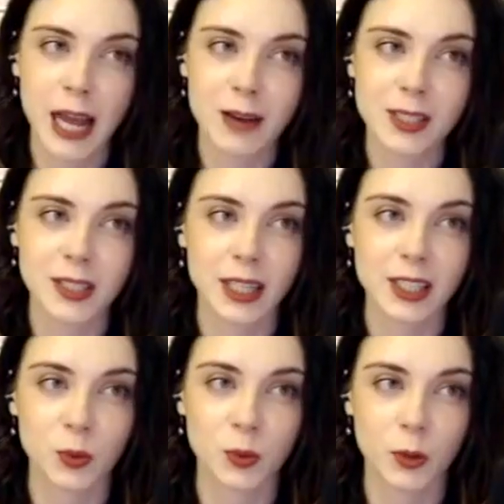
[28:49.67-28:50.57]
"How does
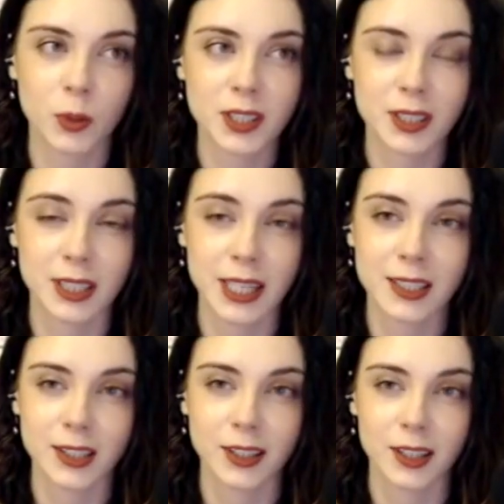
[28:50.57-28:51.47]
this work? What does
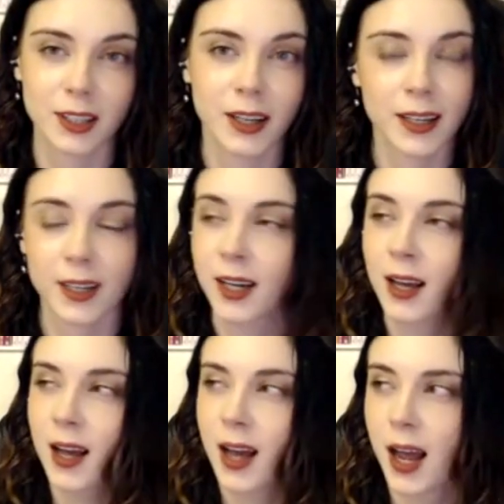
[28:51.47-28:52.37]
this look like?"
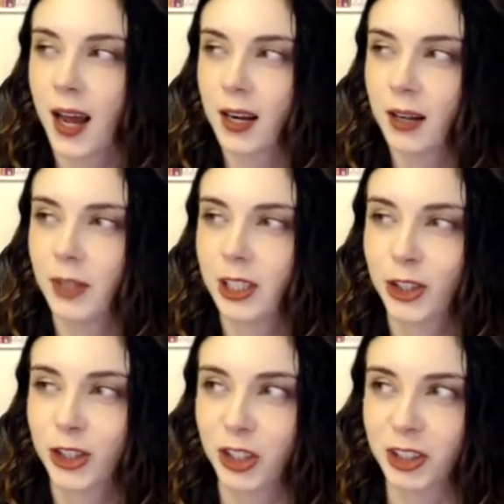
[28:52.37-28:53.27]
And I'm like,
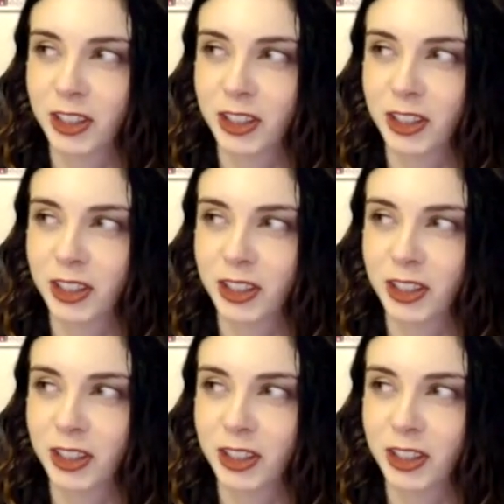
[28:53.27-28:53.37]
"Shut